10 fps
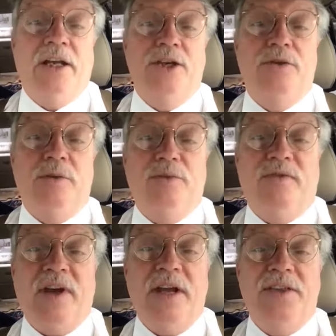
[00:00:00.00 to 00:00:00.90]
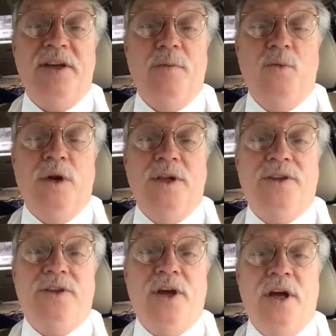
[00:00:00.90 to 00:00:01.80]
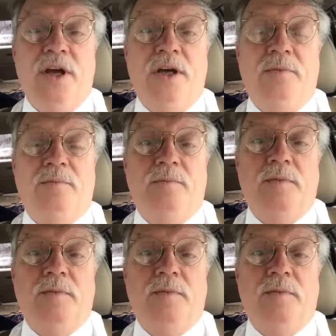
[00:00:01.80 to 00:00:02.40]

you can provide them with uh,